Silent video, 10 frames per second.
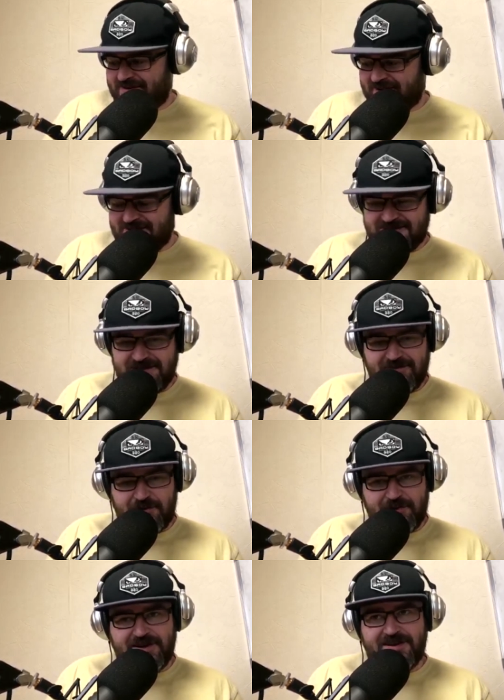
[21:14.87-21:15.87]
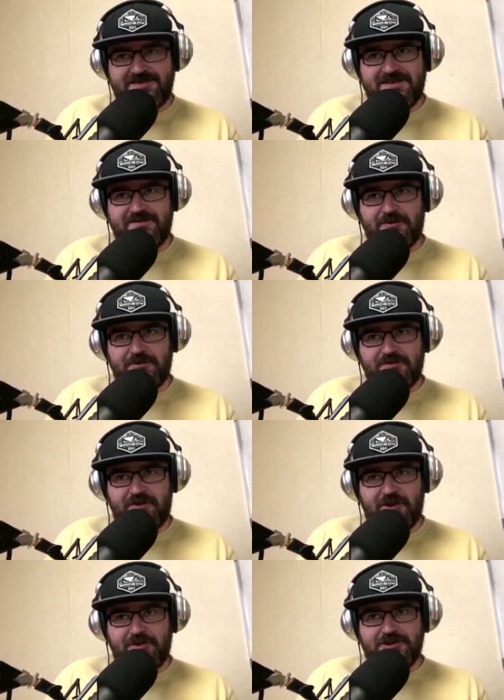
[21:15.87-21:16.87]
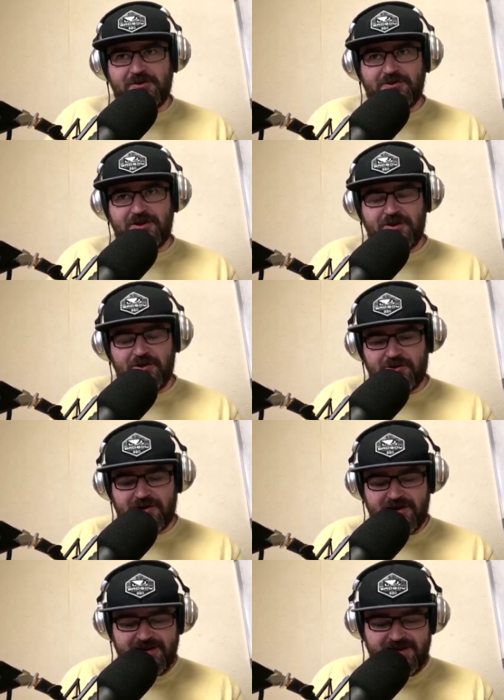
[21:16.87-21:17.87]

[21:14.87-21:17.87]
Dennis Seaver when Dennis Seaver was very much out the door,